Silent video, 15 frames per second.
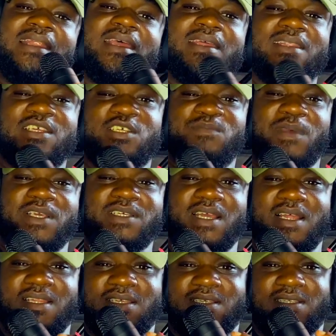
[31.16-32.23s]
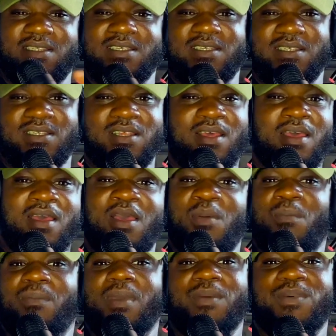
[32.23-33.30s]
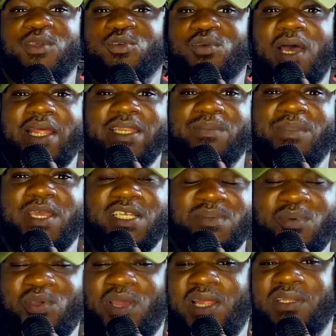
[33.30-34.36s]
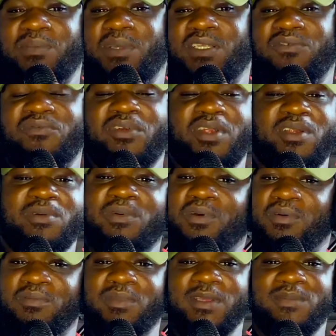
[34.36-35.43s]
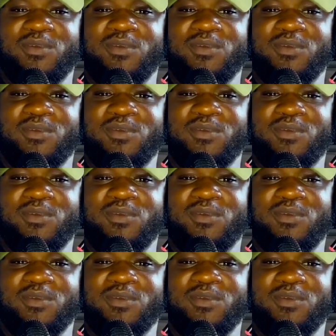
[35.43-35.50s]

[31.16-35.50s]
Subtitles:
And then the specialist is maybe you animate, but you animate very well.